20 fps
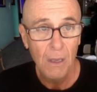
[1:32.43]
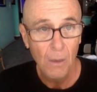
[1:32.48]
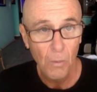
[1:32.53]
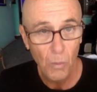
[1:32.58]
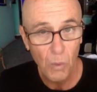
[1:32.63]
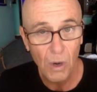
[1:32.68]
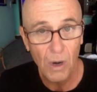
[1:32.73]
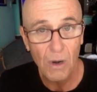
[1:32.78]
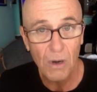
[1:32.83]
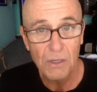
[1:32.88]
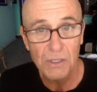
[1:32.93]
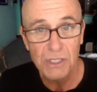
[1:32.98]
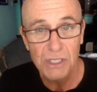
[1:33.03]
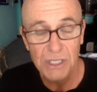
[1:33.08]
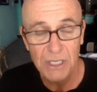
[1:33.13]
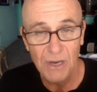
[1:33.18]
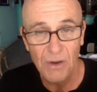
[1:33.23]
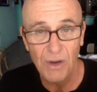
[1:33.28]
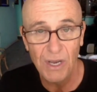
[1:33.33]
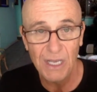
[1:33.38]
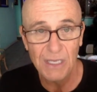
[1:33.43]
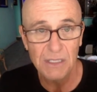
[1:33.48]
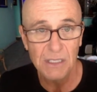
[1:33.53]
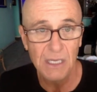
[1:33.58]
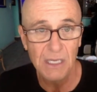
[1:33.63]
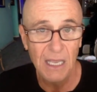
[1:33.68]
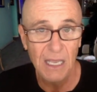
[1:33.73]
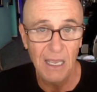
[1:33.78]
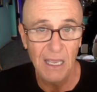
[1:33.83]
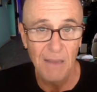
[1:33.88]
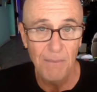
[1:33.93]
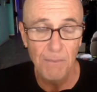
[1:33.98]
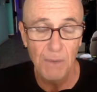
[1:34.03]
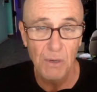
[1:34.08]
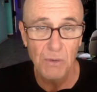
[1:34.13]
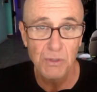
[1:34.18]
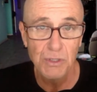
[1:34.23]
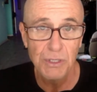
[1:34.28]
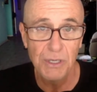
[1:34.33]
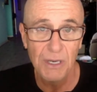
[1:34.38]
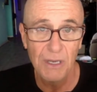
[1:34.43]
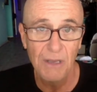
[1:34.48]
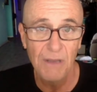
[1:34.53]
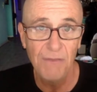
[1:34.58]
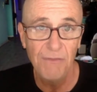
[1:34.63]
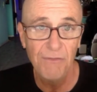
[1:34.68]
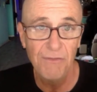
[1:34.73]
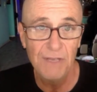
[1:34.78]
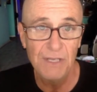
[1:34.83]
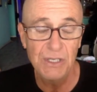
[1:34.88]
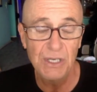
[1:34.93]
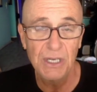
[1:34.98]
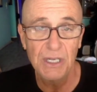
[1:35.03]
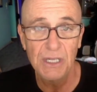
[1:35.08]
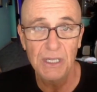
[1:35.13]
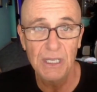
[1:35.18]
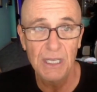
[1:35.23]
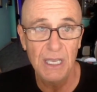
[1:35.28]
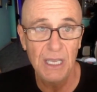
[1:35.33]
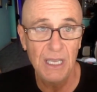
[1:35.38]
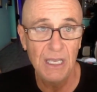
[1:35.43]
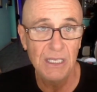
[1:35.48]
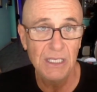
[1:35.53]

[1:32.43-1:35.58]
were seriously emotionally, physically,